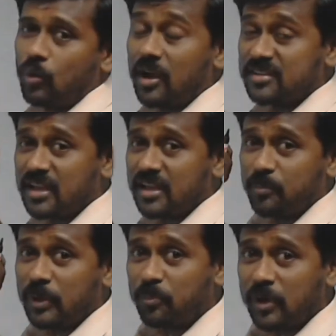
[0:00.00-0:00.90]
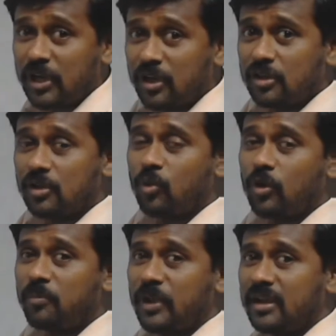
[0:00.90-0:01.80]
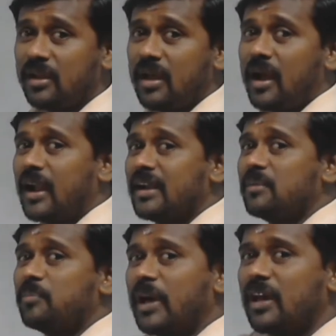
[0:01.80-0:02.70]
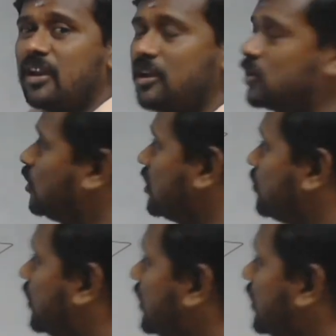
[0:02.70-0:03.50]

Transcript: perpendicular to one plane and parallel to another plane.